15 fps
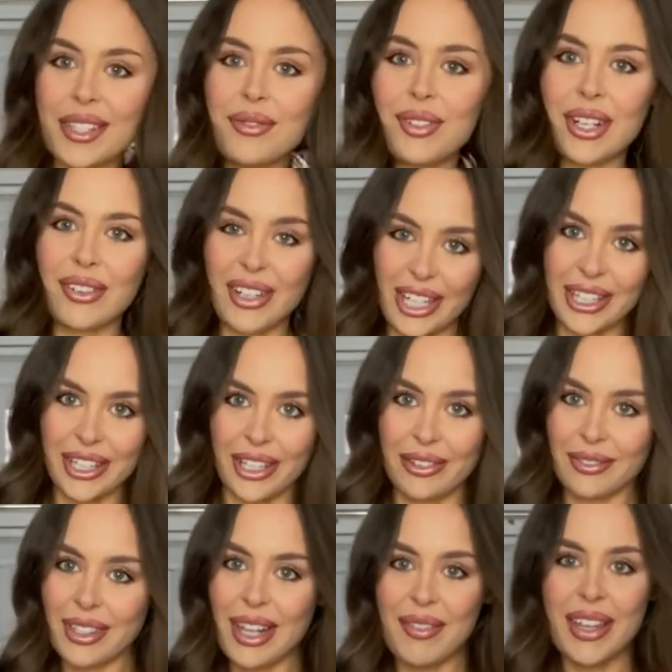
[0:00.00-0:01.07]
is really, really
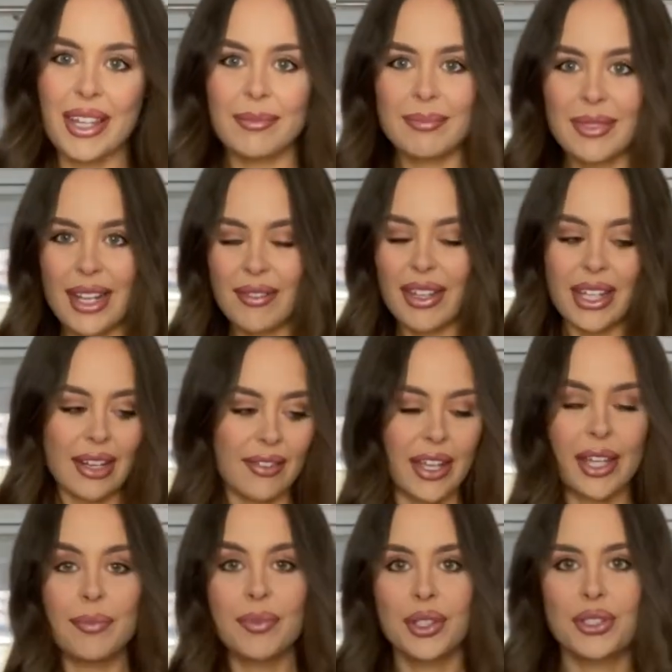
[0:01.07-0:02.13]
cute. Love it, love it, love
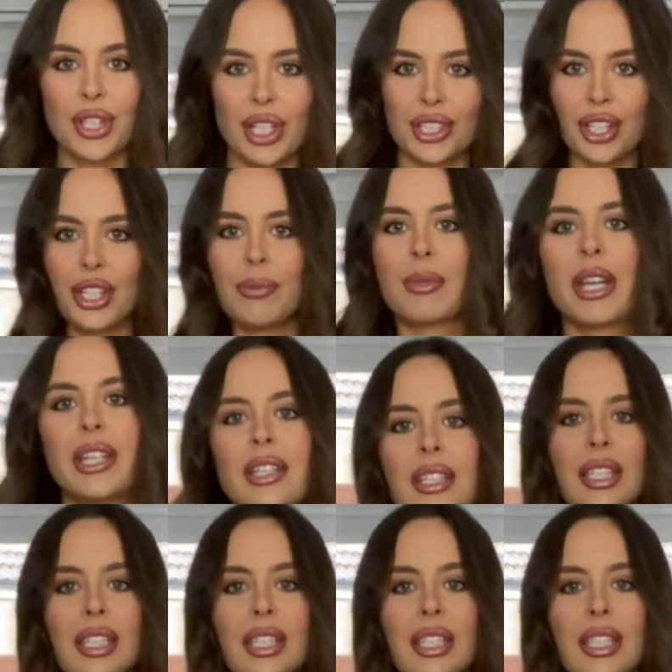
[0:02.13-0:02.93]
it. I'm trying to show you my